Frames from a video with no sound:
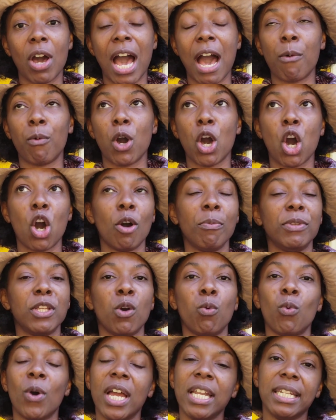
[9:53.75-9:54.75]
I will hope
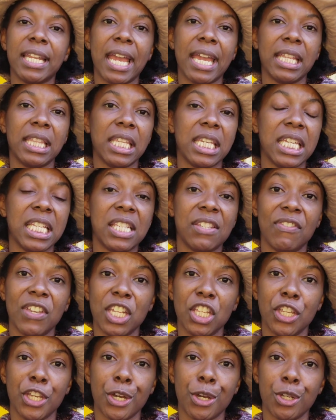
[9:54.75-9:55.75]
that one day these
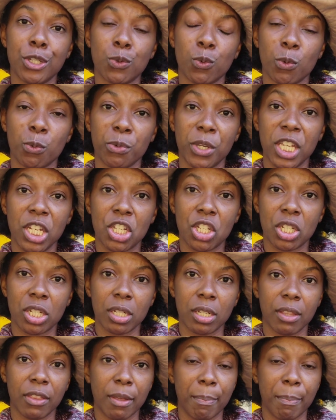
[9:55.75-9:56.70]
videos will reach